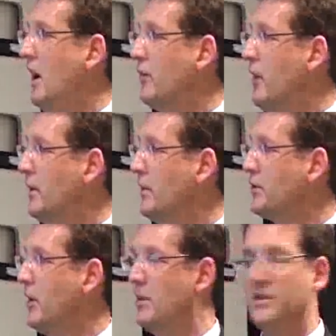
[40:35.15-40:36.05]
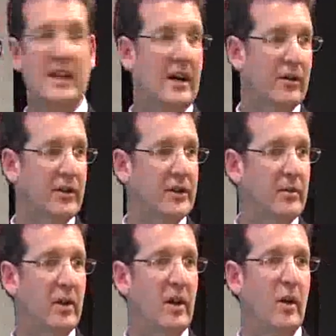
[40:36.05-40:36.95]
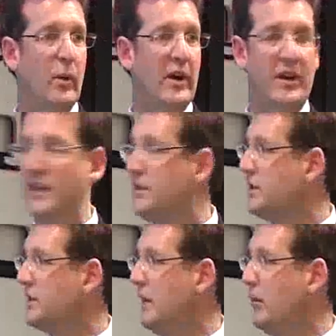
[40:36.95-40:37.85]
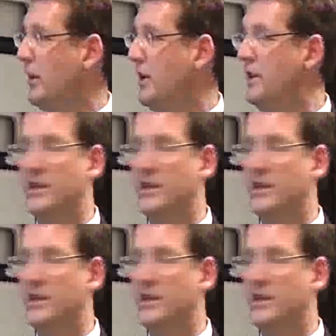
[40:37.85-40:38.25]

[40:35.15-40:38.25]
I'd run a Metropolis algorithm where at each step, when I